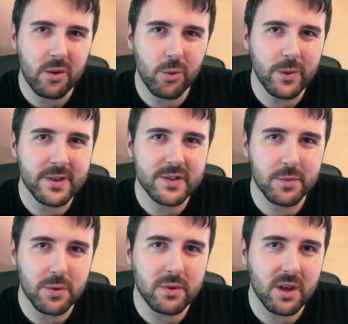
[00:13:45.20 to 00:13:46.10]
these
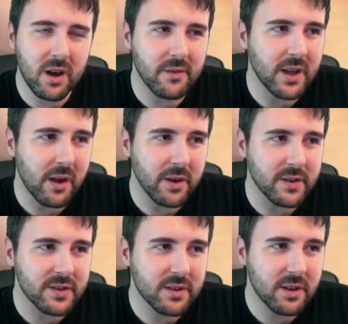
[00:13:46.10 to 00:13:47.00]
smooth curved
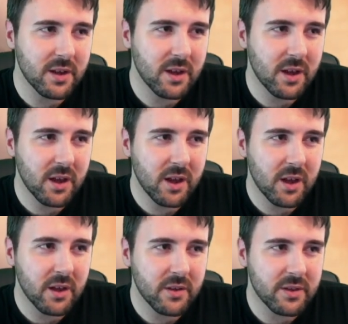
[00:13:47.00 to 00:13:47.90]
areas.
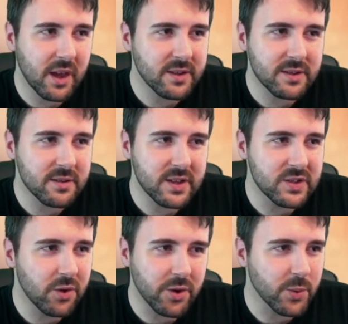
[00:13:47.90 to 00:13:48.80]
There's
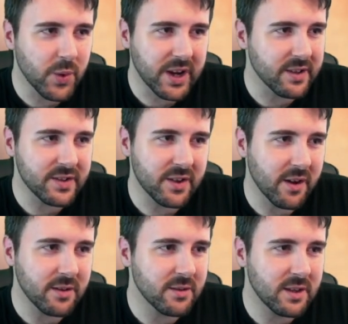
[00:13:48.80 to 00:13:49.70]
not a ring in sight.